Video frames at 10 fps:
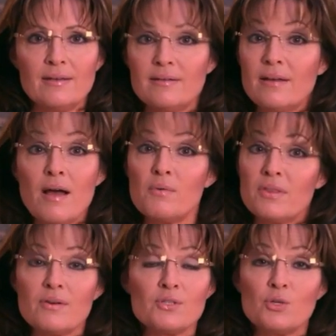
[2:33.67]
not with
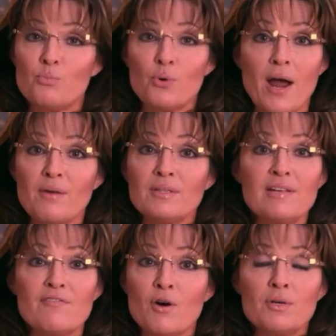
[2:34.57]
those who proudly
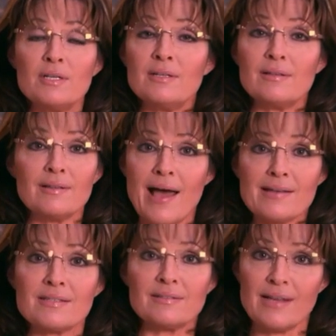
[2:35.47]
voted in the
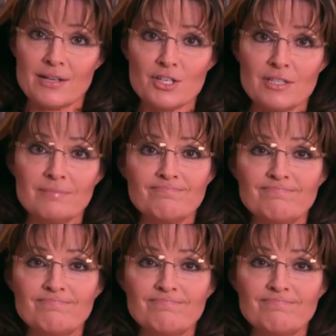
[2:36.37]
last election.